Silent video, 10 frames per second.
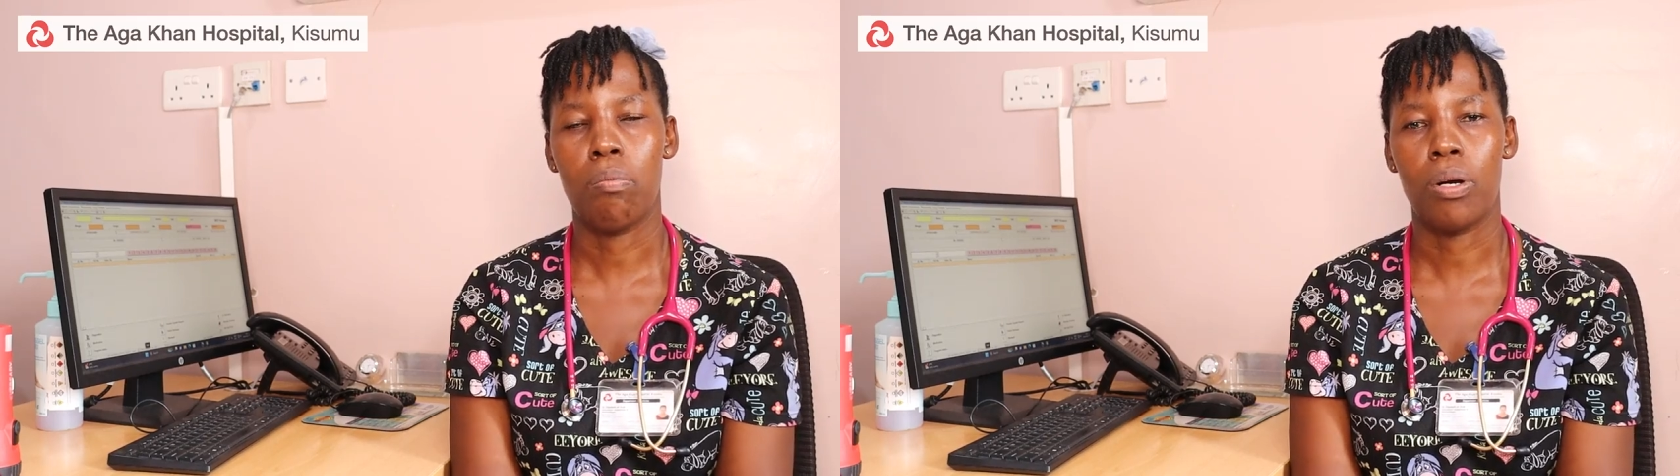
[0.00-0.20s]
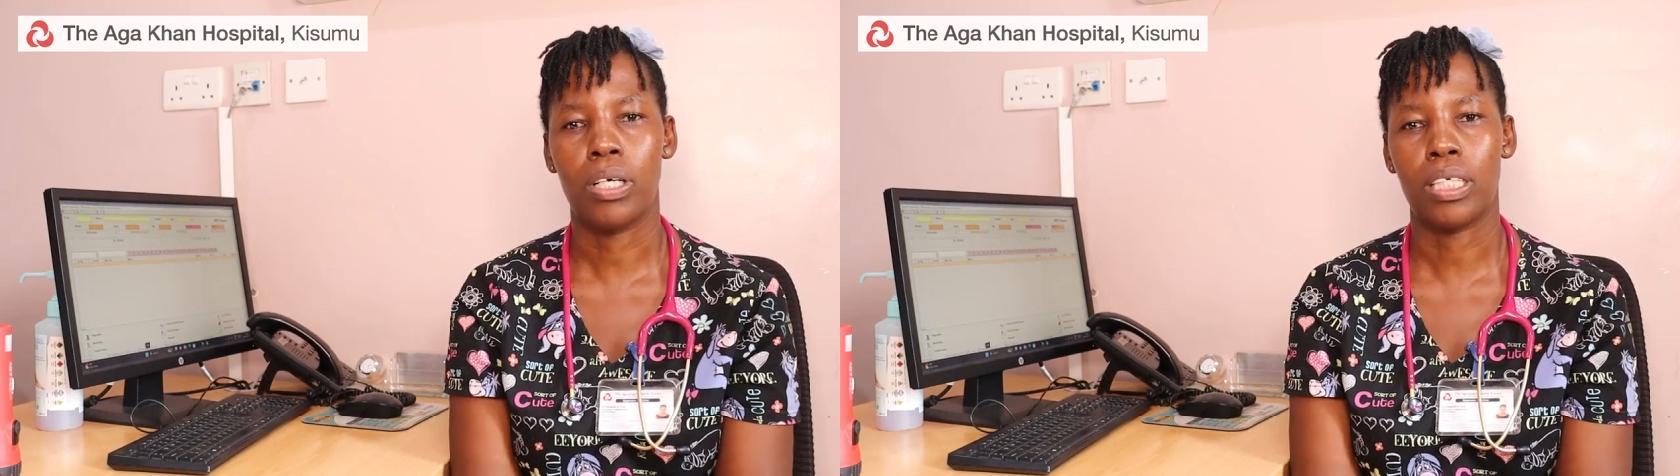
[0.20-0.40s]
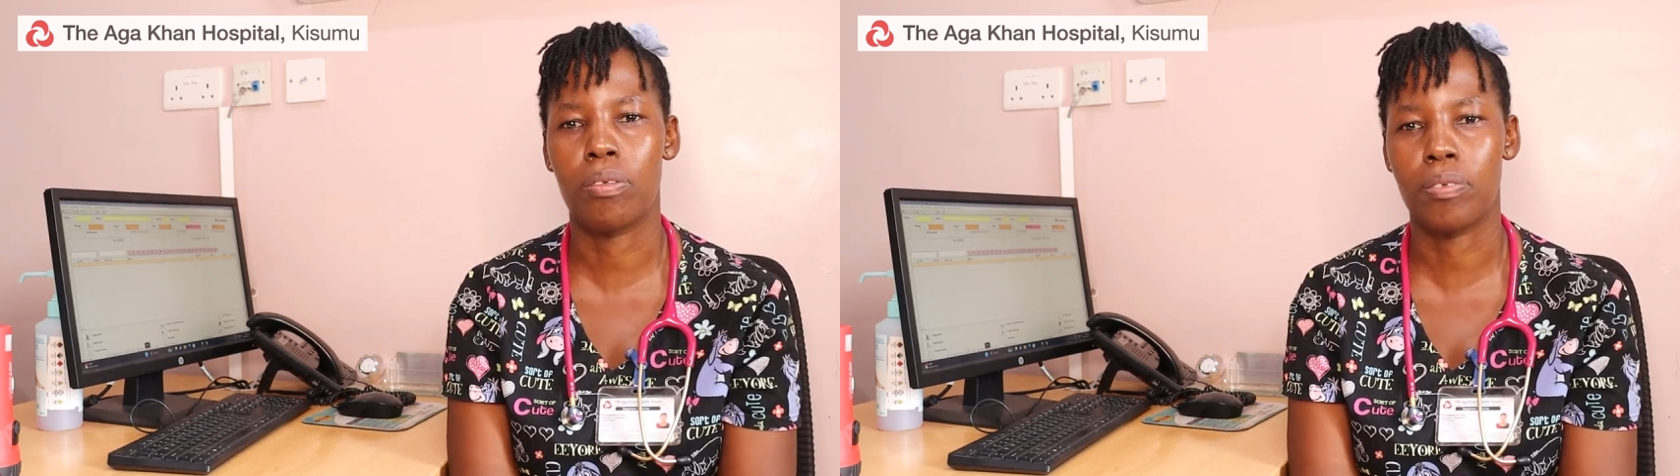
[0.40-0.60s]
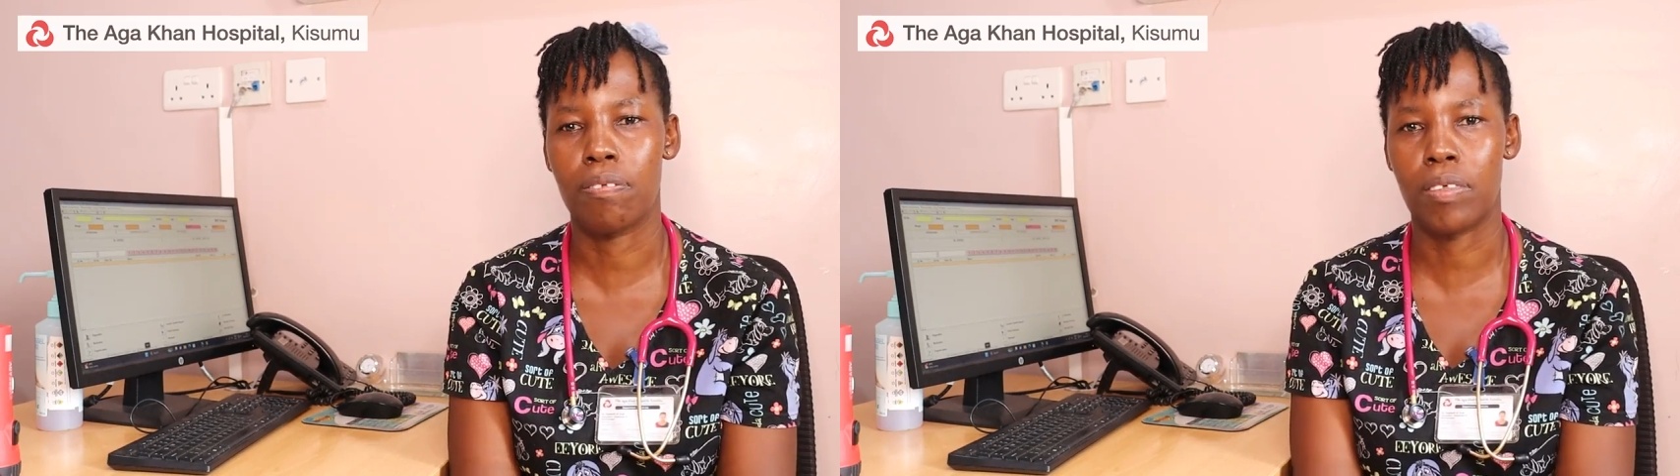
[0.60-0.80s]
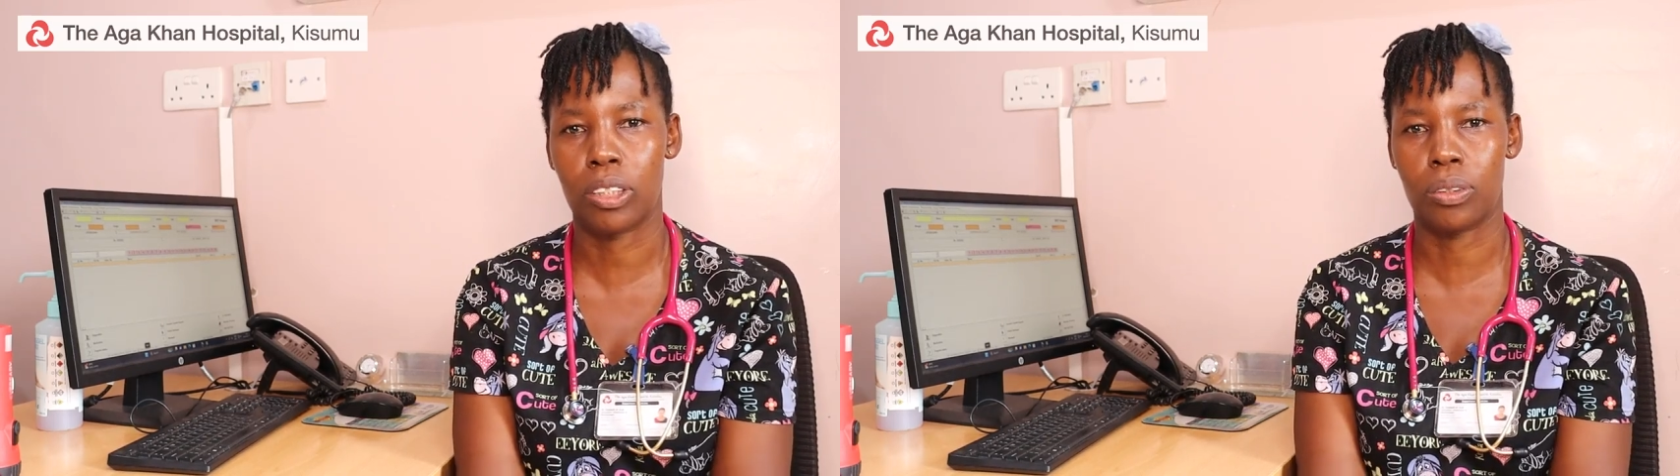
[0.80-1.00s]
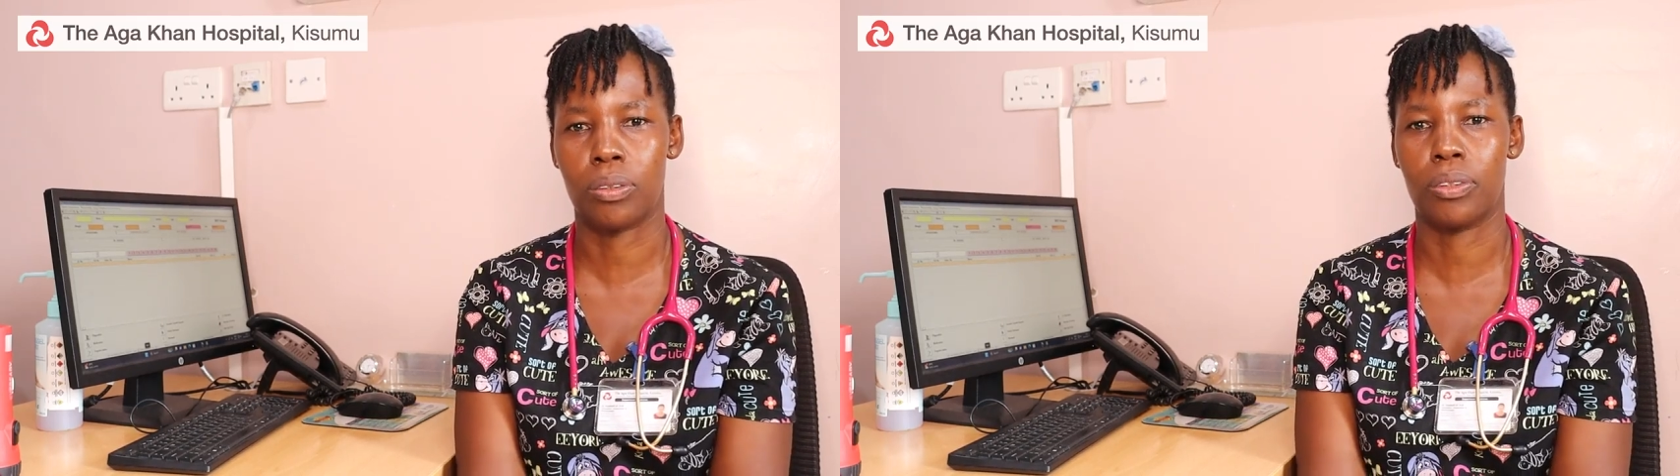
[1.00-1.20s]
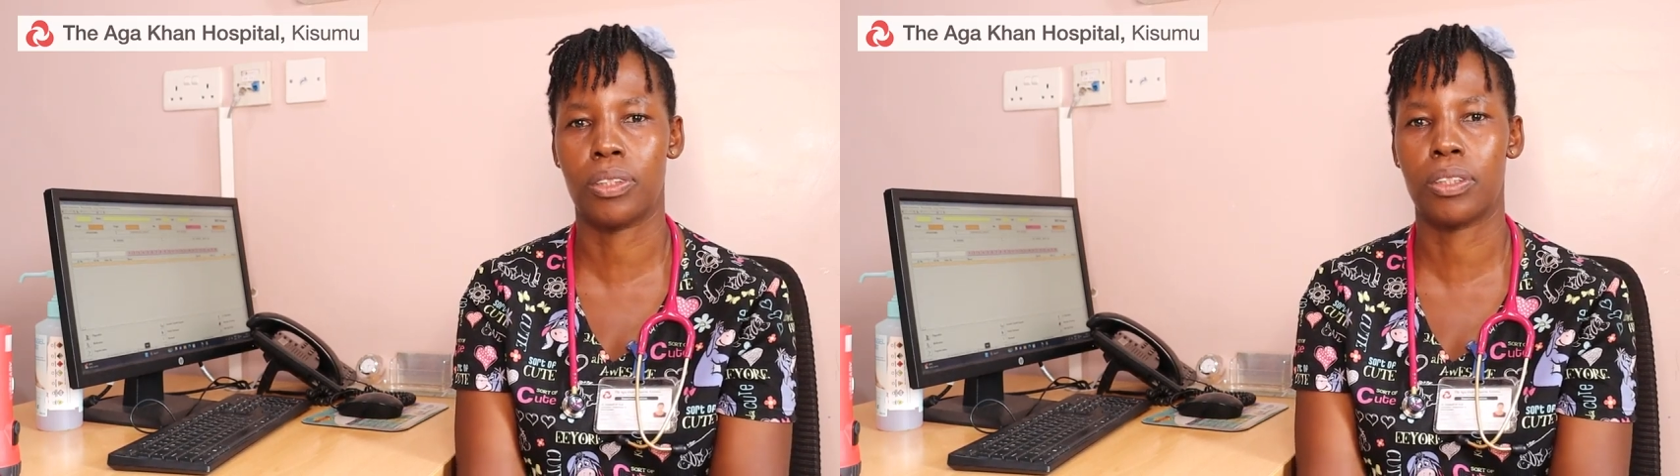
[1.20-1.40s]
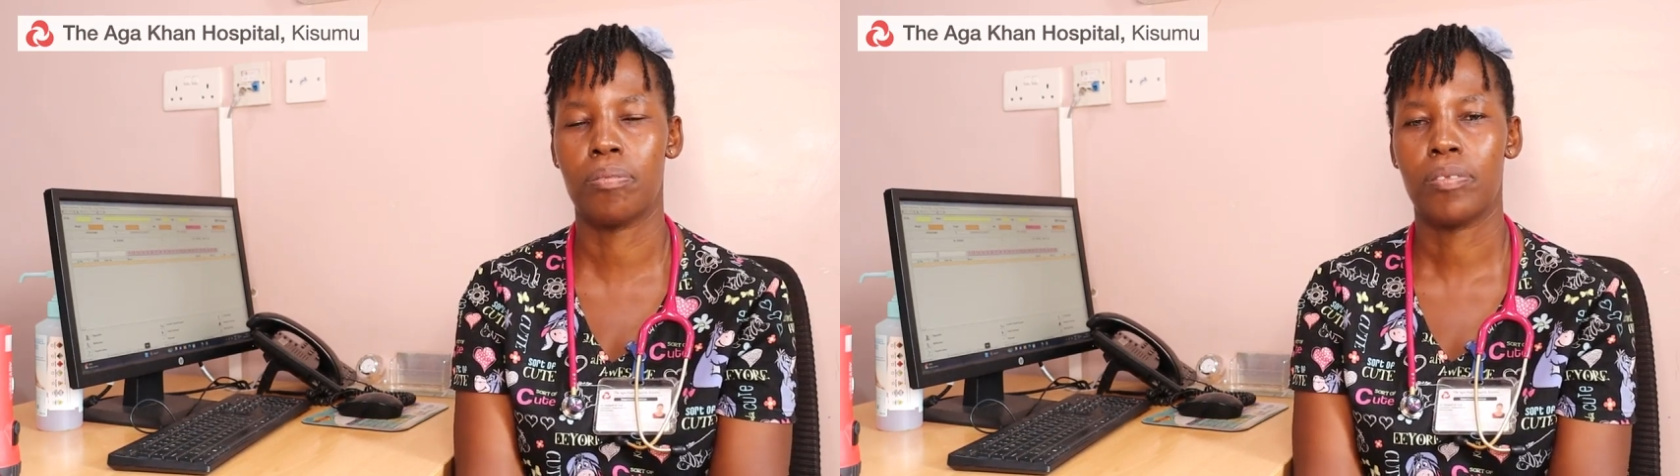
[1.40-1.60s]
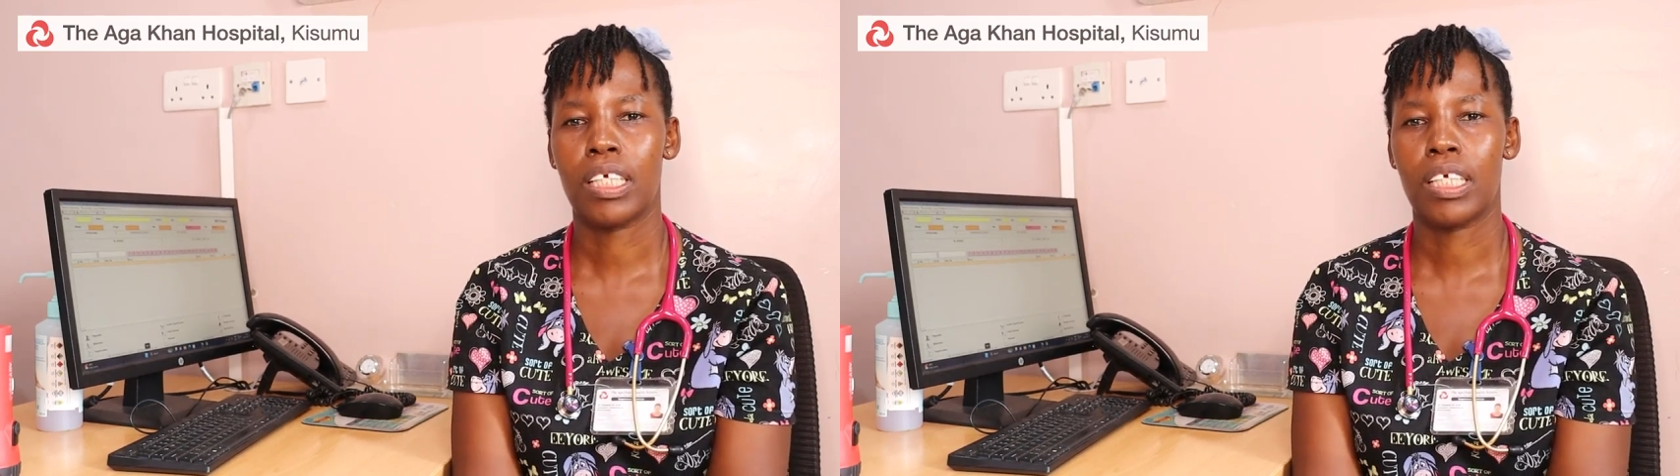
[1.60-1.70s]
blockage of the vessels.